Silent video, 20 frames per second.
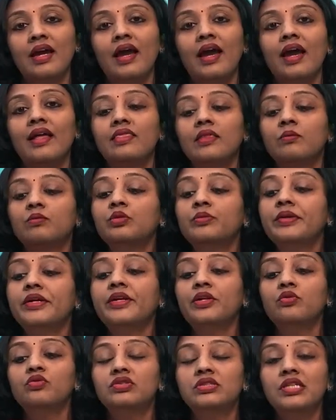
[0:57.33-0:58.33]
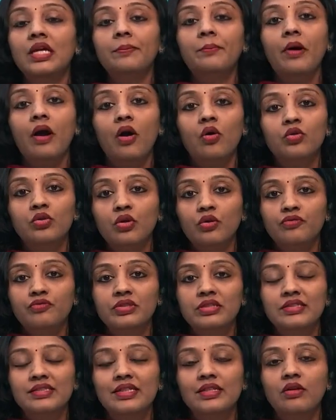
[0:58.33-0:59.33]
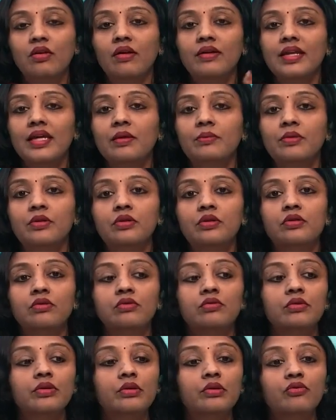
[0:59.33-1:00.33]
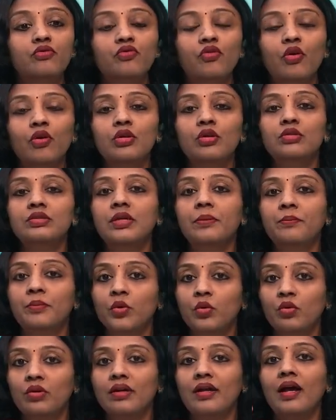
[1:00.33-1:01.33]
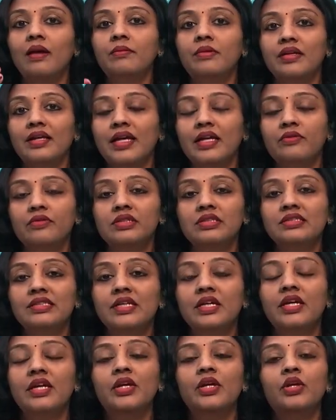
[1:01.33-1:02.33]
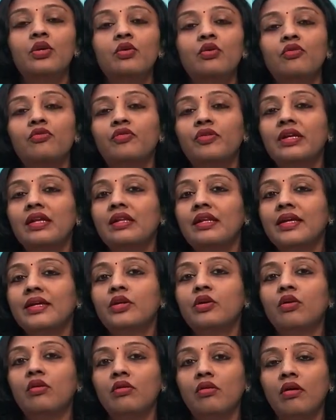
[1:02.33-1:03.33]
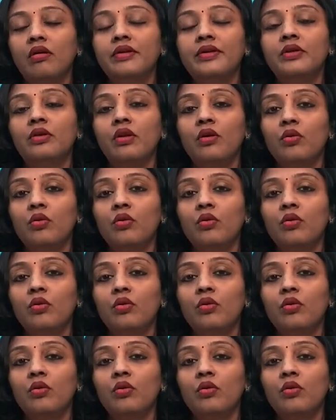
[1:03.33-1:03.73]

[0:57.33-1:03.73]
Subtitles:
And the moment you step out of this and not able to follow the program drivers, you will feel like you're not your